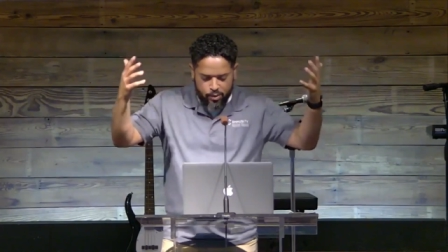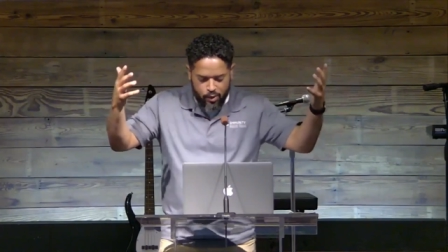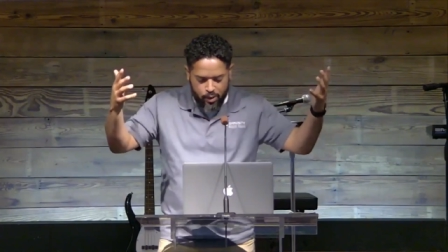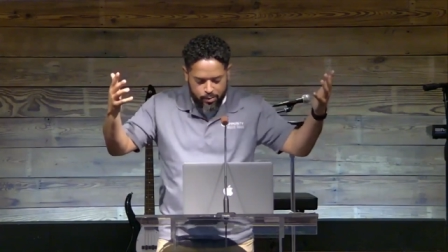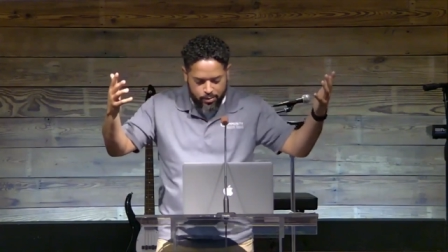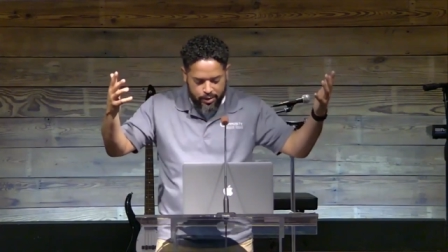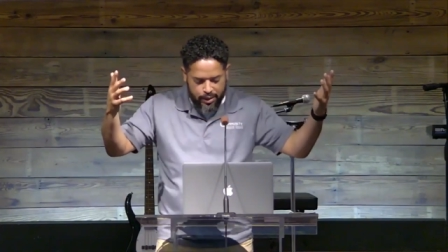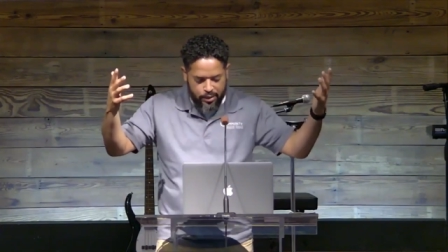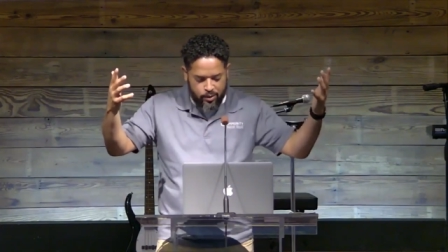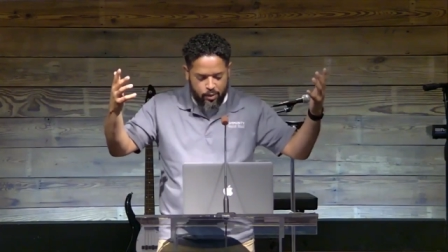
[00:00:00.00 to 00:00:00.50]
I'm,
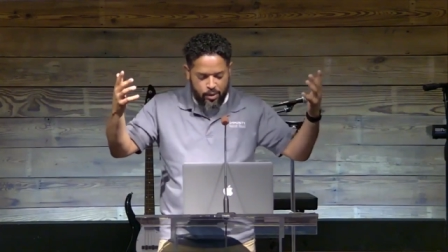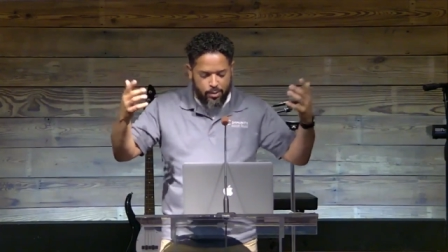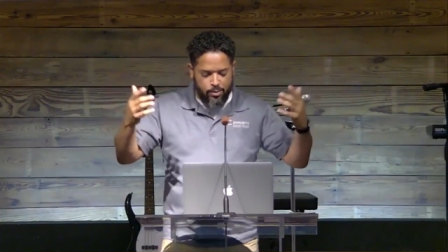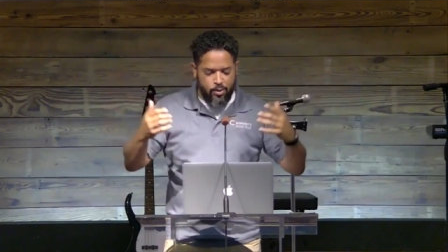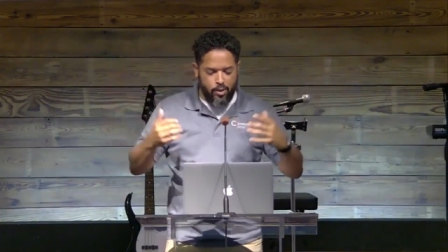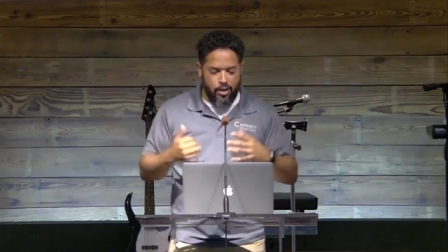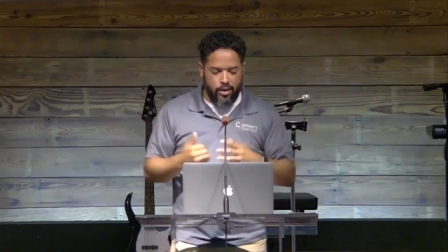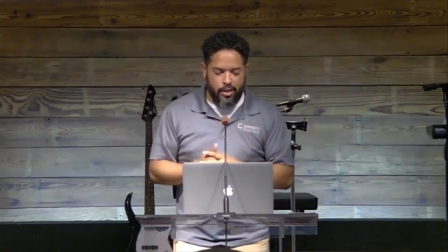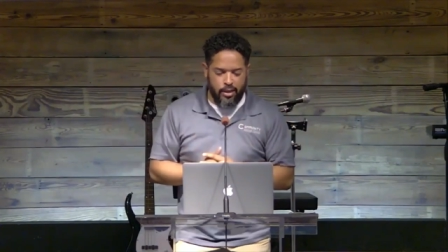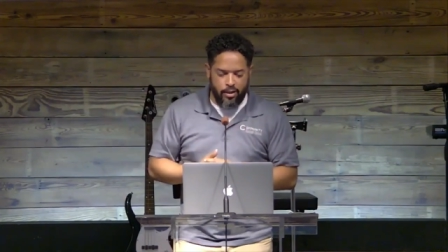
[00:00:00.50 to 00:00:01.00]
that's what I'm
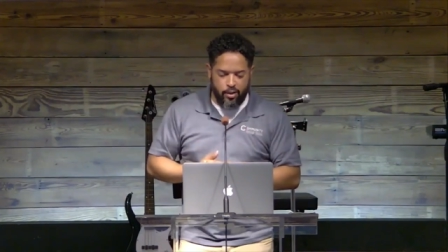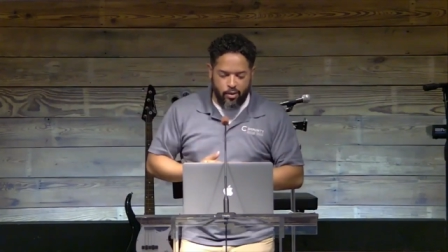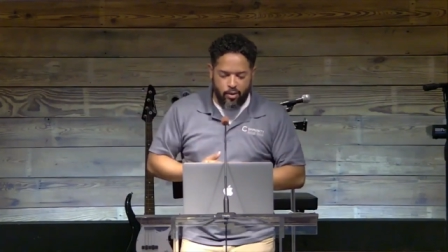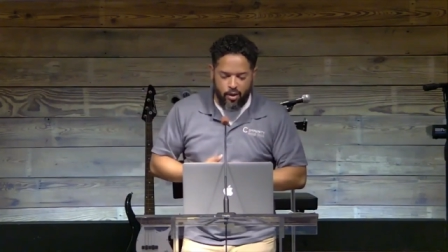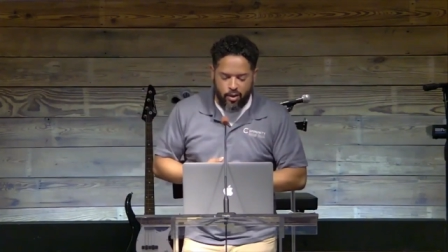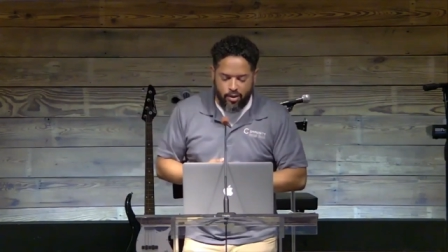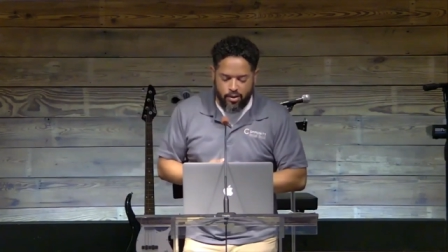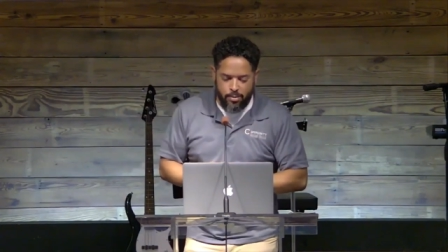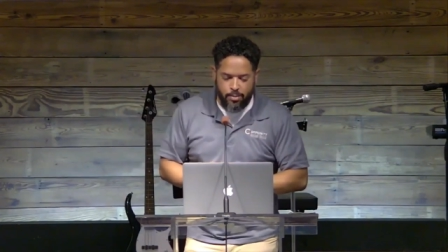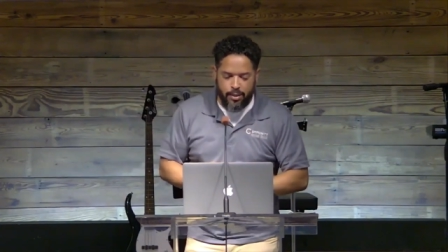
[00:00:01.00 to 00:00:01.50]
trying to get
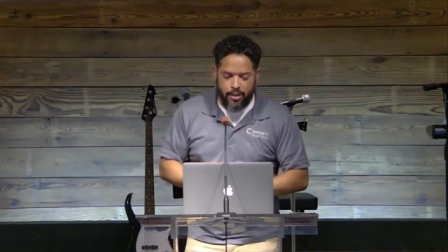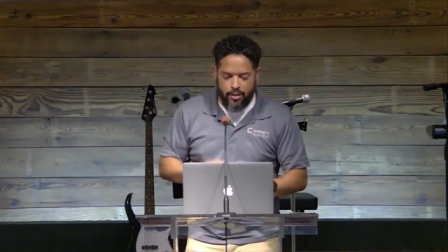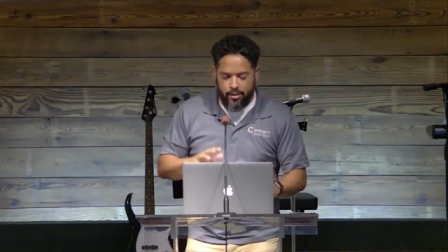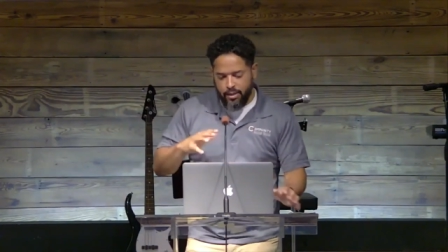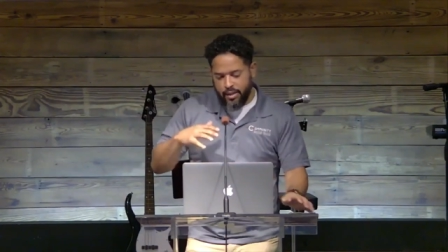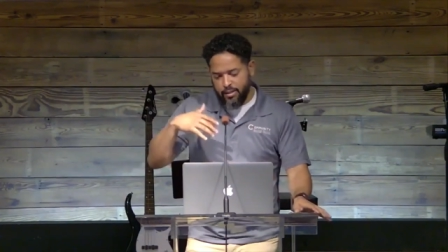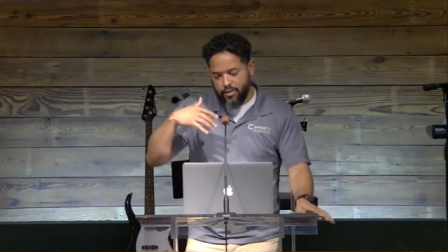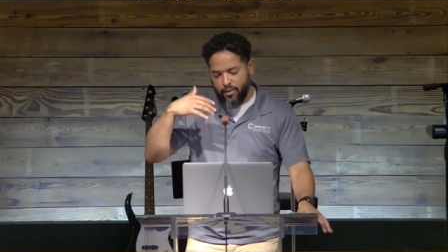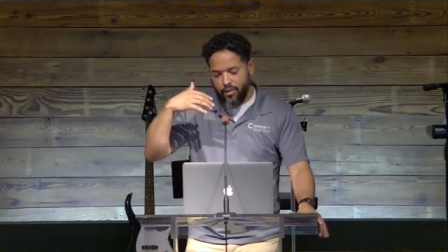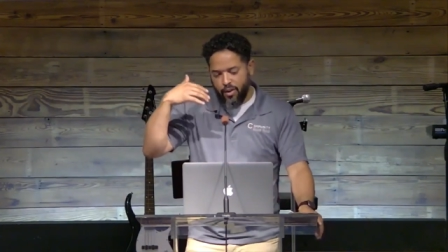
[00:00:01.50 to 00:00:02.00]
across. But
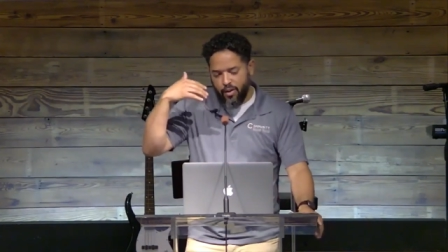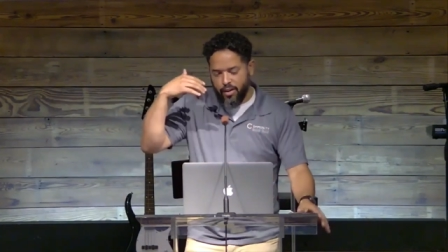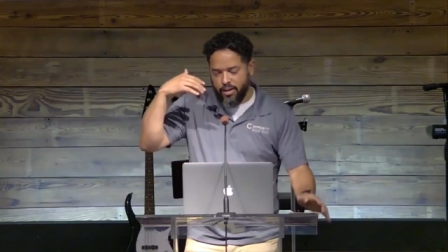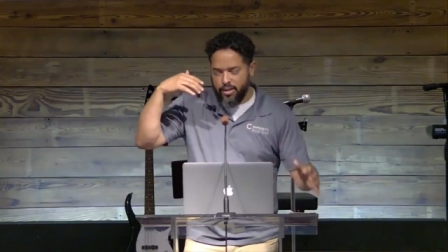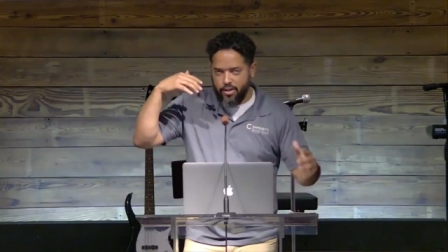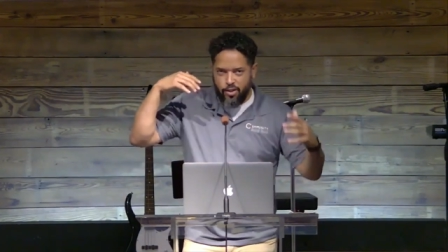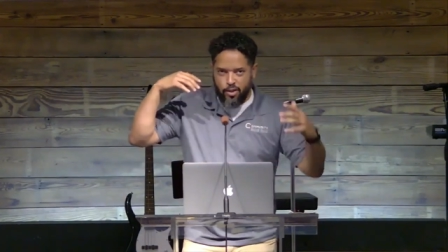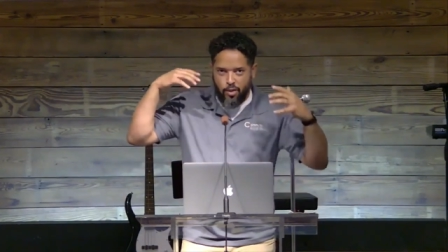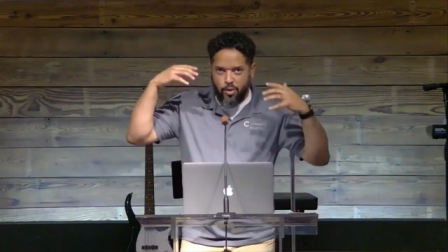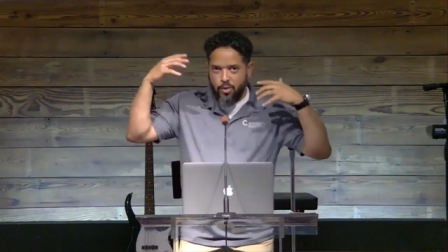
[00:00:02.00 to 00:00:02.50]
as far as
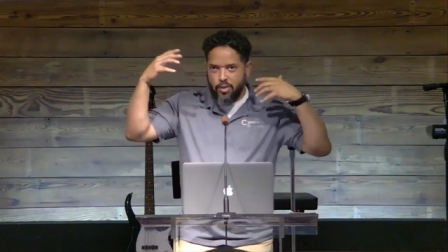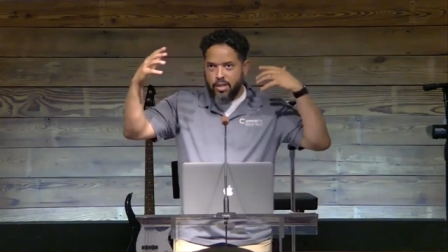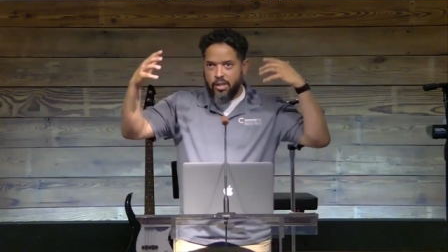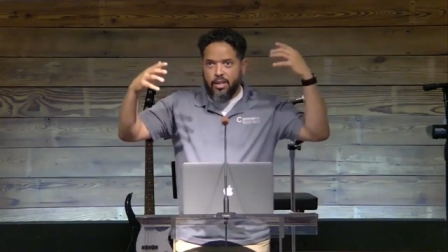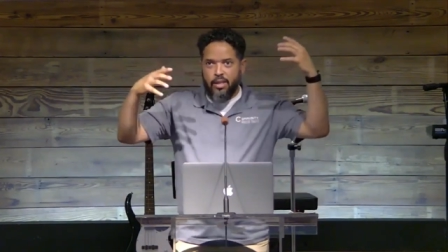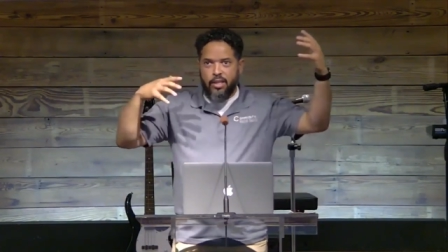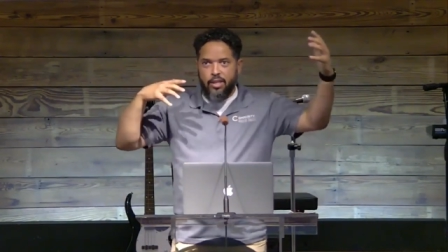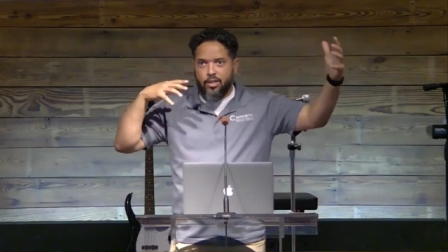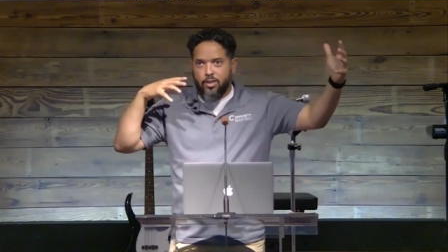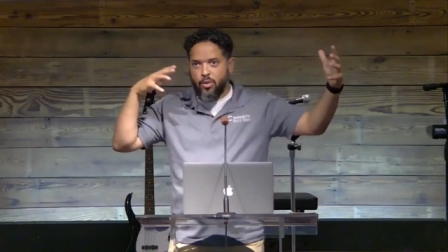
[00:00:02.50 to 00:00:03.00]
using
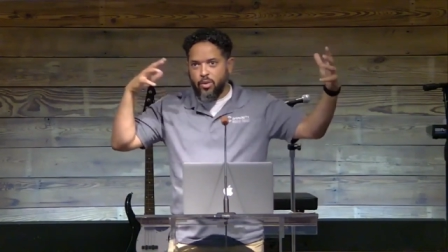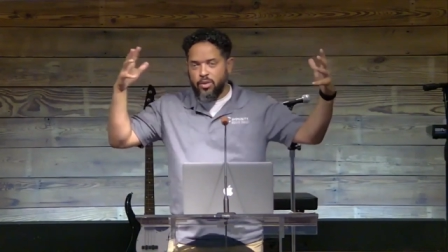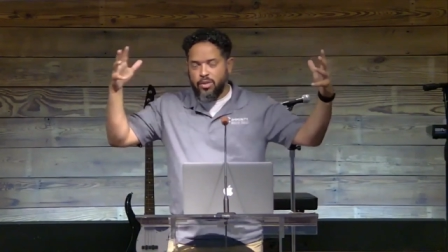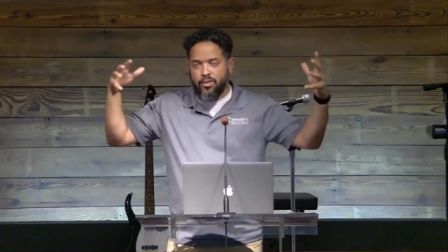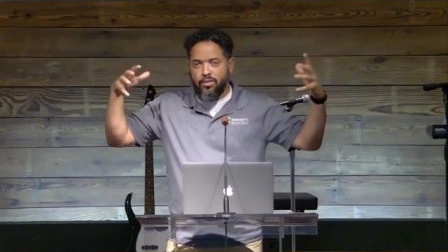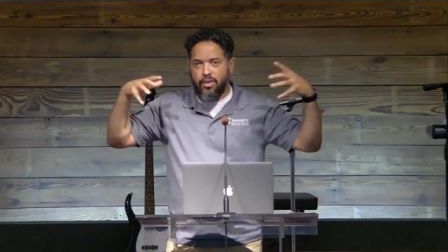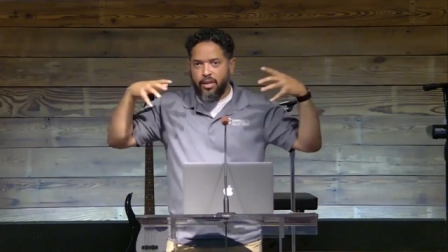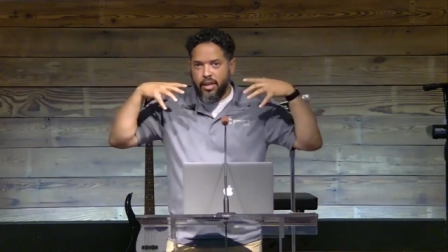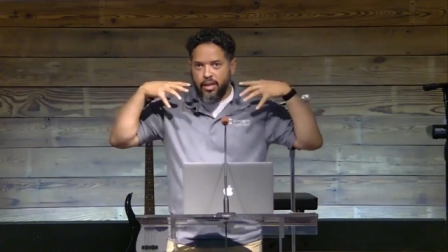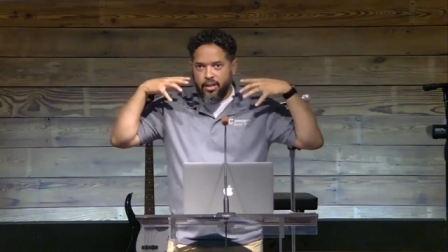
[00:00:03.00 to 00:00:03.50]
these sorts of
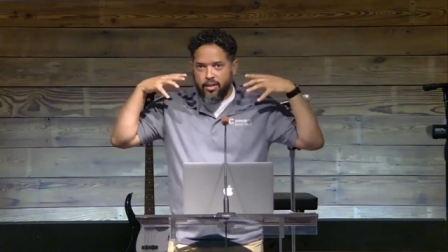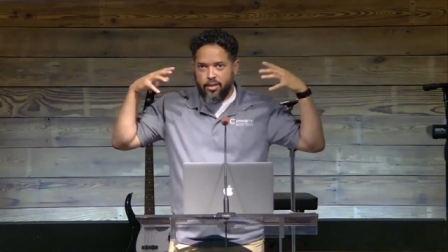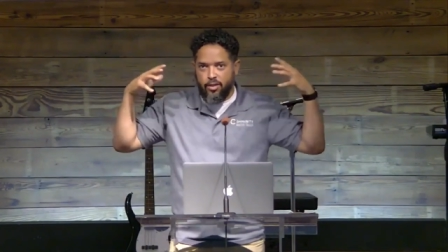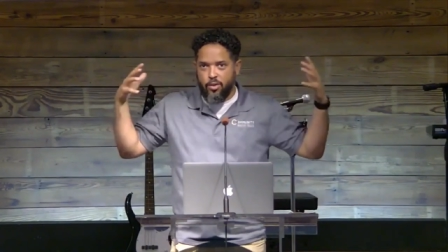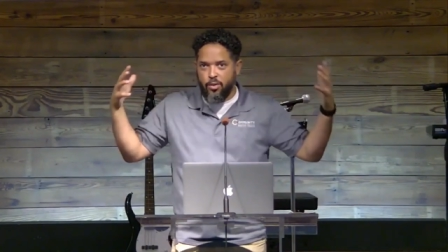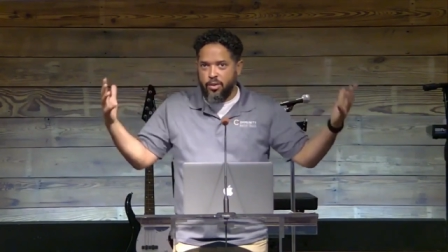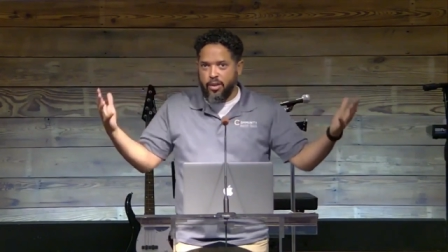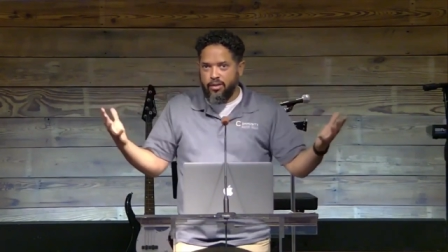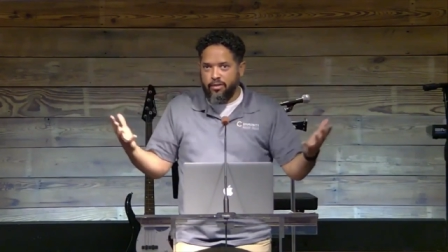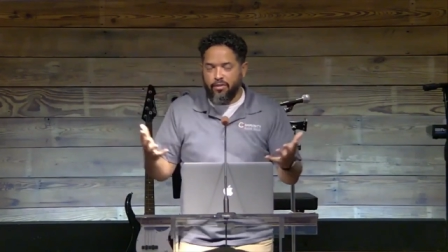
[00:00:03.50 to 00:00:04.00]
things to
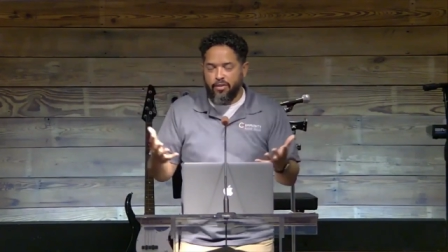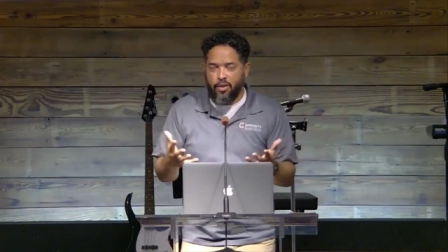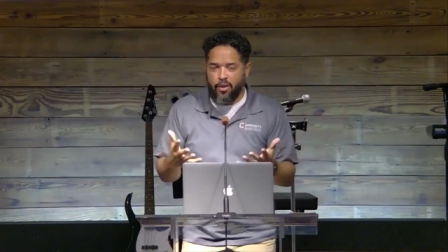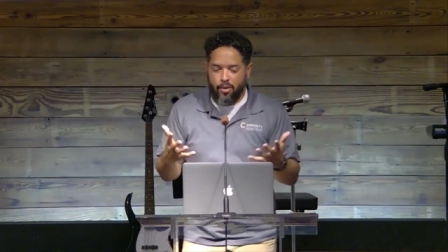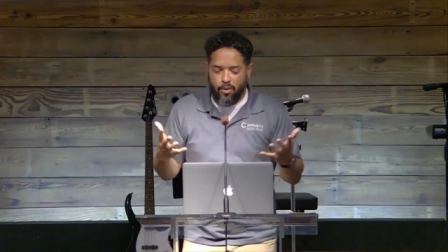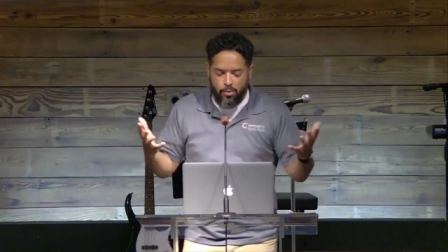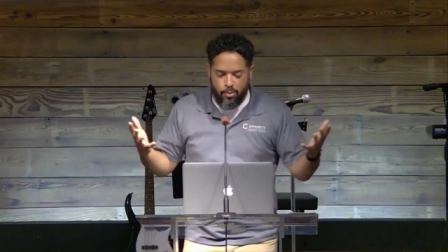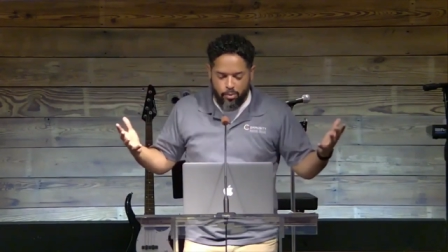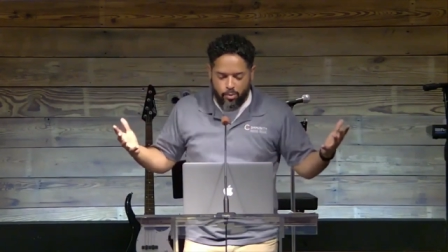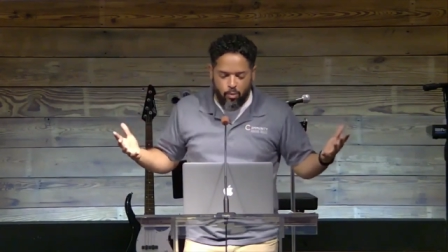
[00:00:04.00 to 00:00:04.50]
confirm